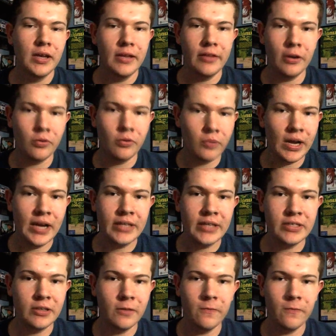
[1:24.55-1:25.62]
their
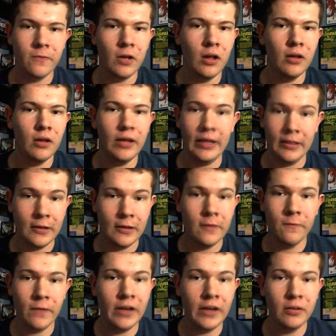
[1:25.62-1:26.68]
rise, their fall, and
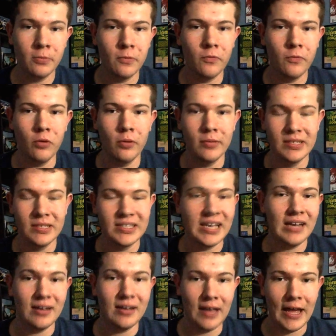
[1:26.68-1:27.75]
their final performance
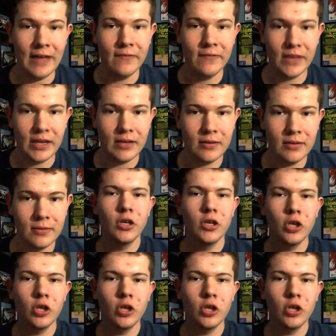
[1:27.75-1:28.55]
at Live Aid.